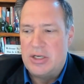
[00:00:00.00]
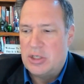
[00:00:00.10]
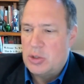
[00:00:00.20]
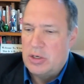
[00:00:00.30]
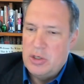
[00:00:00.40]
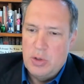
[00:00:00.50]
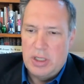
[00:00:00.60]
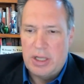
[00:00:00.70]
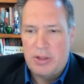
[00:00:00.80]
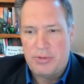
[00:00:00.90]
just sort of
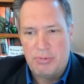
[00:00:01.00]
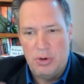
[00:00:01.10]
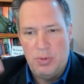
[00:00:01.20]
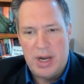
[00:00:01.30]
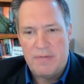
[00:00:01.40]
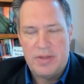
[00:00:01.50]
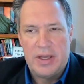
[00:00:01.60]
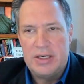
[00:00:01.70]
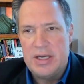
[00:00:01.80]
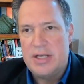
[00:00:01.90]
noodling through what
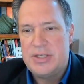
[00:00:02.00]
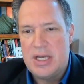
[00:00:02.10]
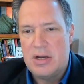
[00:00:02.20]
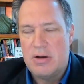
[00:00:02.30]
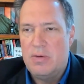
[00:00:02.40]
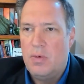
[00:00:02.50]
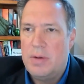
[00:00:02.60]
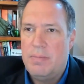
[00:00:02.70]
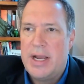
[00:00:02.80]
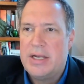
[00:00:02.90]
everything does here and
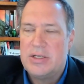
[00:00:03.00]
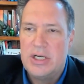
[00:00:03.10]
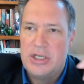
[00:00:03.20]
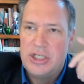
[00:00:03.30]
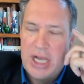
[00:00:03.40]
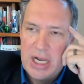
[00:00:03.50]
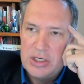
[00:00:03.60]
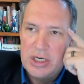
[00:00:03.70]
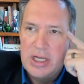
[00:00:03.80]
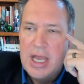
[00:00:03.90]
what might change.